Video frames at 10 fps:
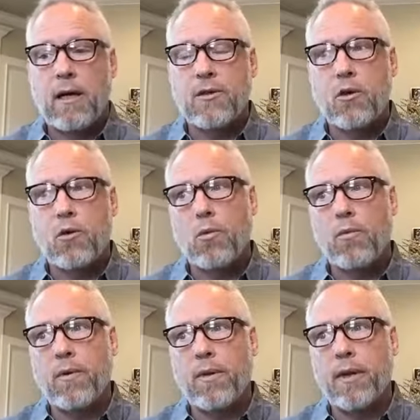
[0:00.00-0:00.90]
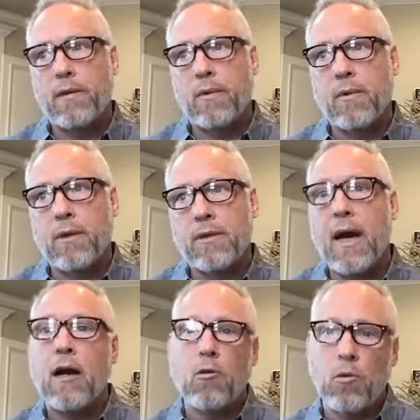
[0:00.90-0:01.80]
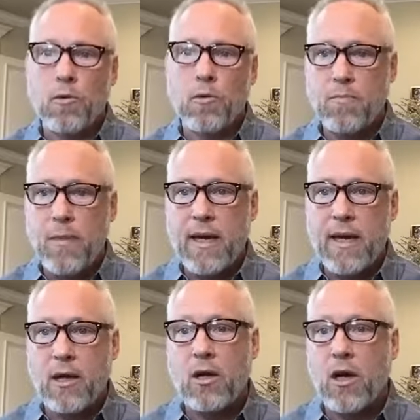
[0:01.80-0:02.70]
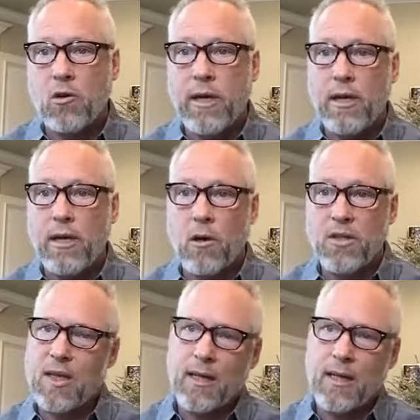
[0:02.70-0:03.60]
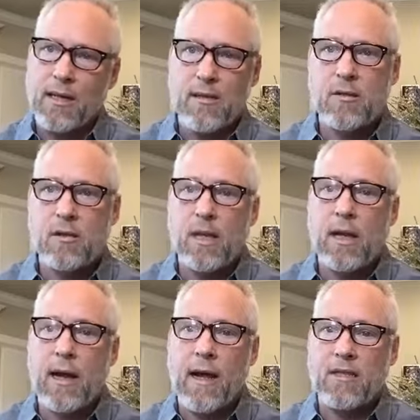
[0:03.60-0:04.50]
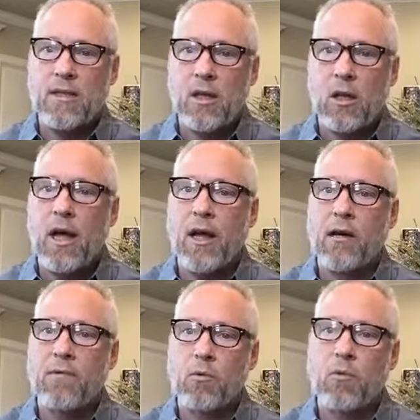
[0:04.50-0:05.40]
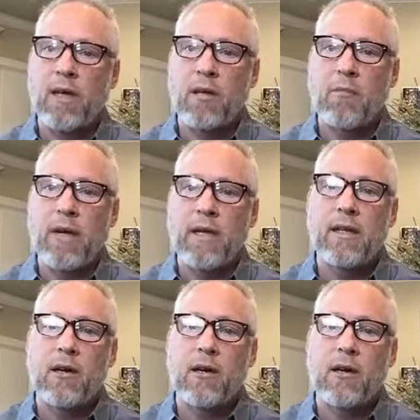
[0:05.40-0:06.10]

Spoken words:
So the tile roofs made out of concrete are the second system that I see a lot of and would recommend,